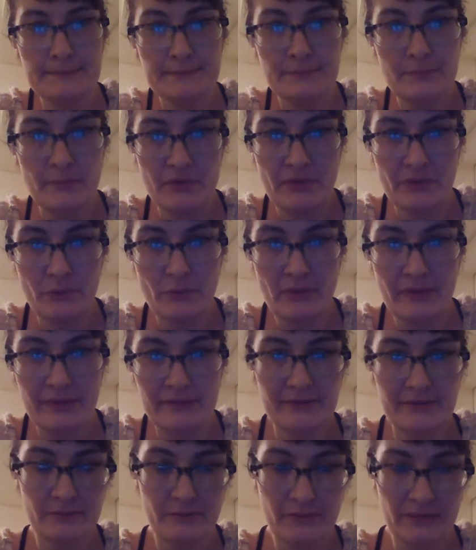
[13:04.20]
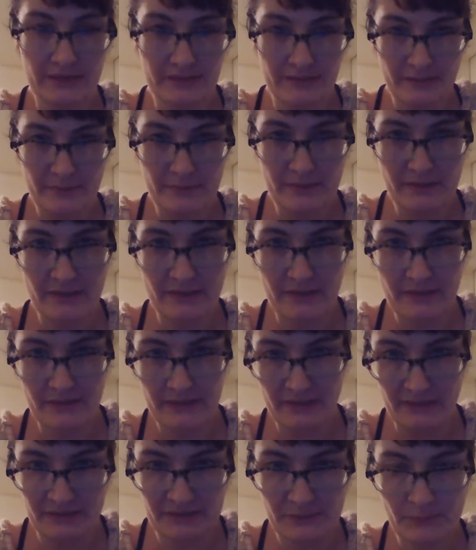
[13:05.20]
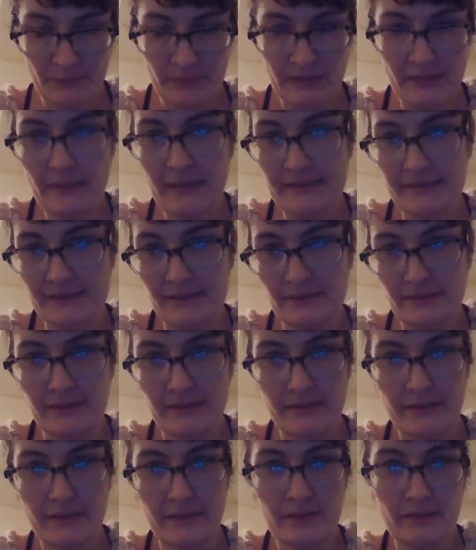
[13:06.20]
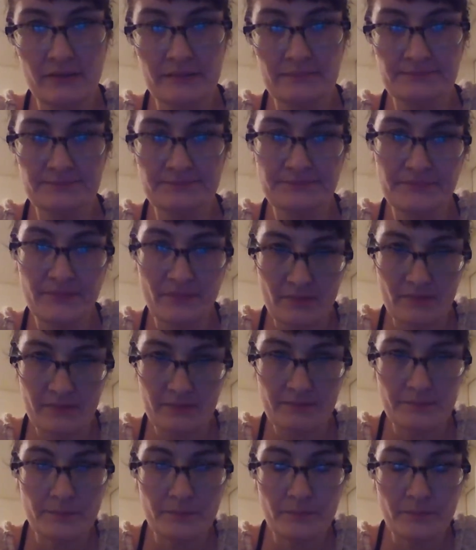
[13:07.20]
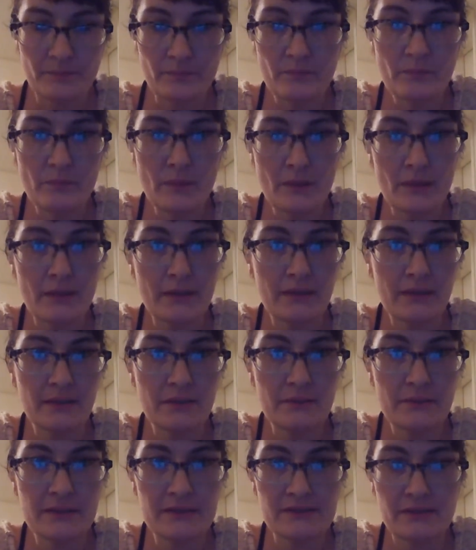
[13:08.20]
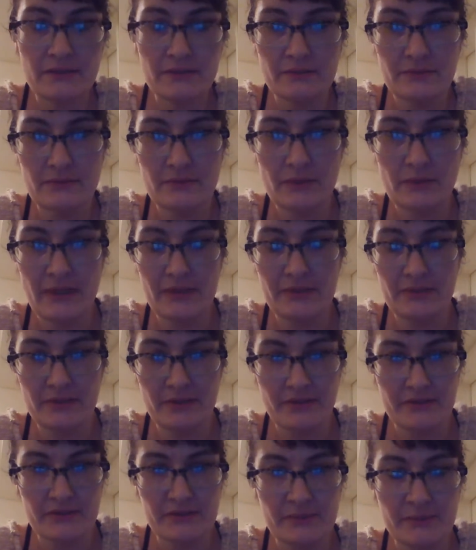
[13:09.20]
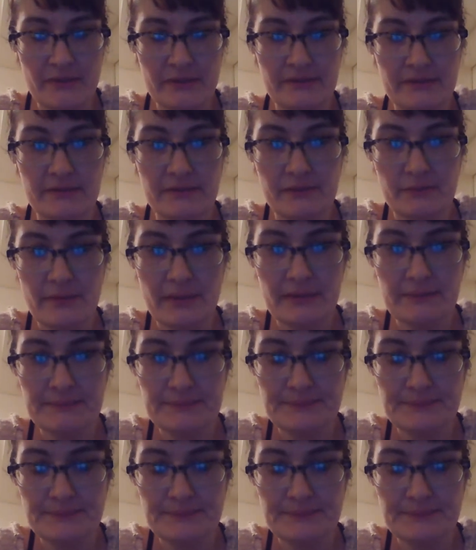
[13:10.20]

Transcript: with the water with a, a little sprig of basil in it. Um, uh, we use it around our other spirits as well.